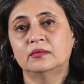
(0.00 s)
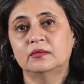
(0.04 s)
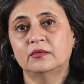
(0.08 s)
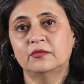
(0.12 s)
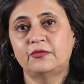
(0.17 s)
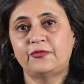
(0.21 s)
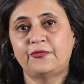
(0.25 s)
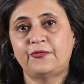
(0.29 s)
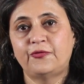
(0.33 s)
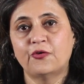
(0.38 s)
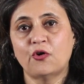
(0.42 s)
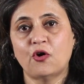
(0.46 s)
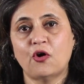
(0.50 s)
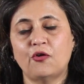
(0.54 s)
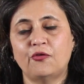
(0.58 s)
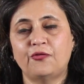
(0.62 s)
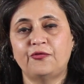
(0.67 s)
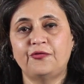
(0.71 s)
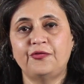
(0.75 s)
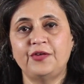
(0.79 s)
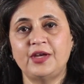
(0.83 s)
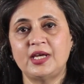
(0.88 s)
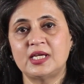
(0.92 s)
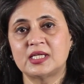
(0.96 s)
four
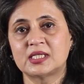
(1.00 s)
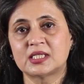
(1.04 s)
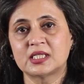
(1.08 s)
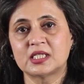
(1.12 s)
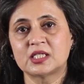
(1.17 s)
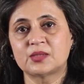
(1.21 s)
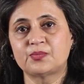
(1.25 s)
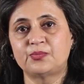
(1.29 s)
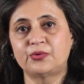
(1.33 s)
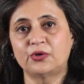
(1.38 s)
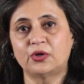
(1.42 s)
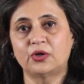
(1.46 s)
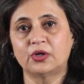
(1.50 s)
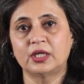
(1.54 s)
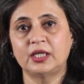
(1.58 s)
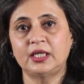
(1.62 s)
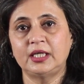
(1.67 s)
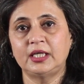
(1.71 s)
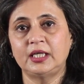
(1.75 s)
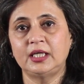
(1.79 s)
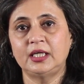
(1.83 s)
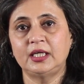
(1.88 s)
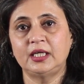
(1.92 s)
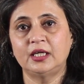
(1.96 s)
phases
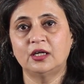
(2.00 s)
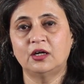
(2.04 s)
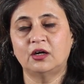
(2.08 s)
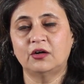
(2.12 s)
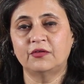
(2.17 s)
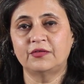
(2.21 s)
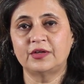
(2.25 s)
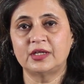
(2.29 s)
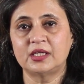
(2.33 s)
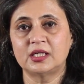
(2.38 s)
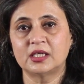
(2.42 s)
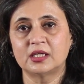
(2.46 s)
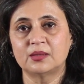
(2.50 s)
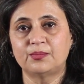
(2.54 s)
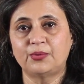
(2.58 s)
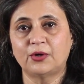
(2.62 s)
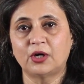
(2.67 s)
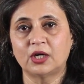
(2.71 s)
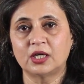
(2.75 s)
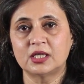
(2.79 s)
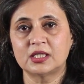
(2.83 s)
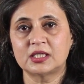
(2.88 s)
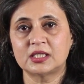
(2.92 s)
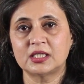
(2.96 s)
broadly of Indian
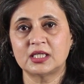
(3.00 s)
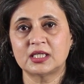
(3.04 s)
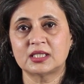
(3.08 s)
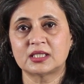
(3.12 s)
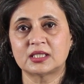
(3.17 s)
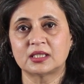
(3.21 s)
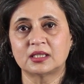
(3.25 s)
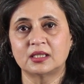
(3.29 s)
politics: